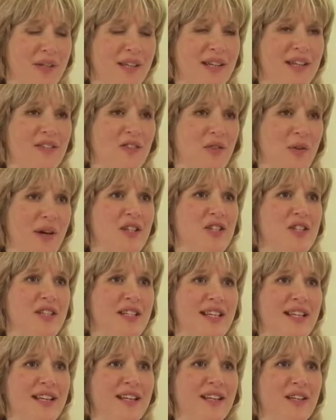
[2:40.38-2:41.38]
We need to
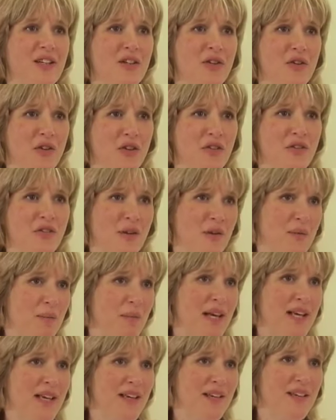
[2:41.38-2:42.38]
actually look for
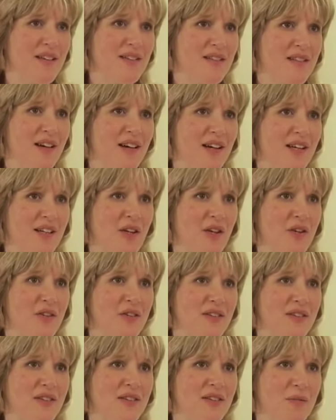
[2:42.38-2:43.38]
making this
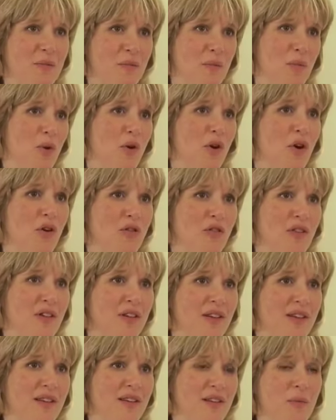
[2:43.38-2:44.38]
diagnosis more
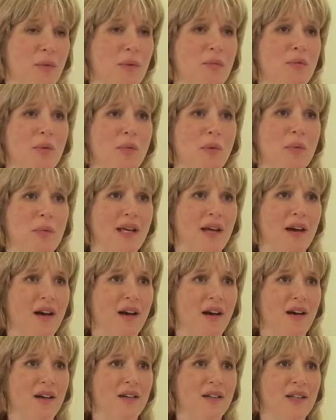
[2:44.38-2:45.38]
often than we probably
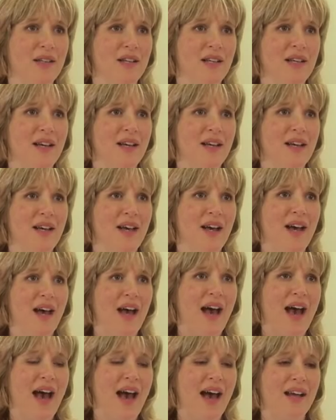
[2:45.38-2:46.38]
are.
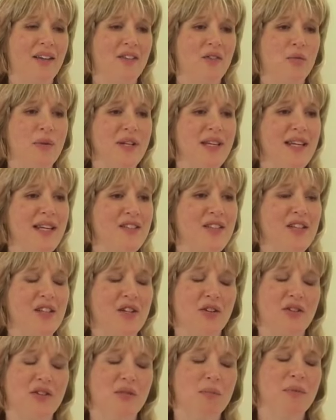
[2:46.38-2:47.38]
And we need to
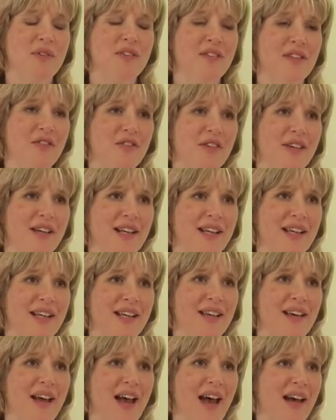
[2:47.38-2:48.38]
look
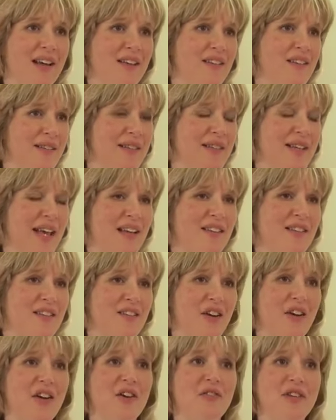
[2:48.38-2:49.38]
specifically at cats
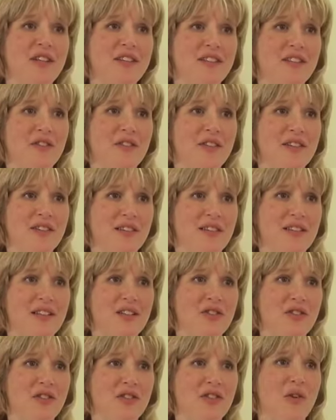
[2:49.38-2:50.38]
that are at risk of this
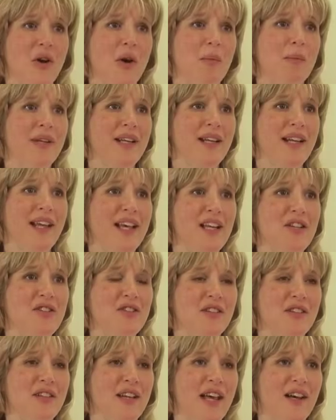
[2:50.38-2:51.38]
condition, so our
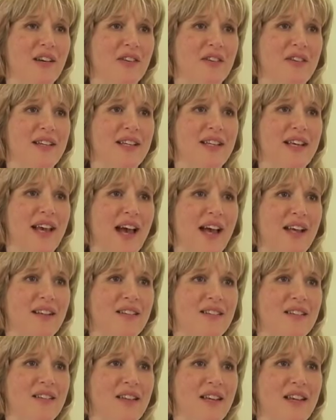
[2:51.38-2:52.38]
middle-aged and elderly
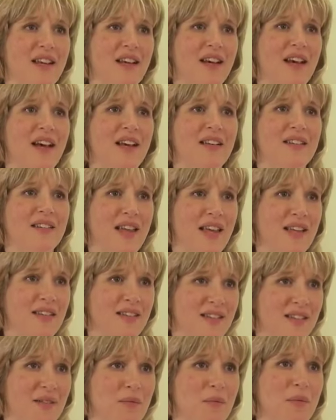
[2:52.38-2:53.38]
cats,
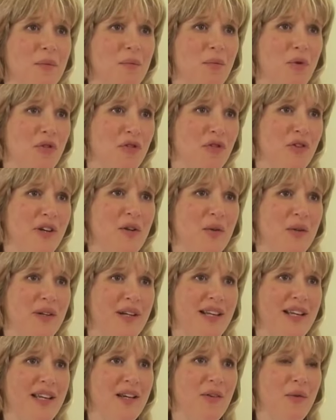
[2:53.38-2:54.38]
assess them more
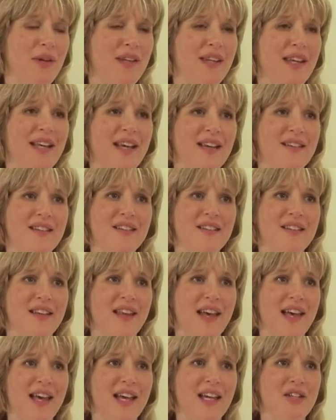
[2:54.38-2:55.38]
frequently when they get into
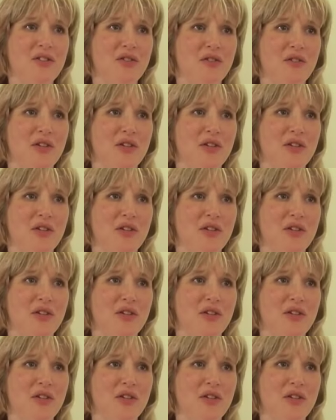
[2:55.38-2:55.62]
that age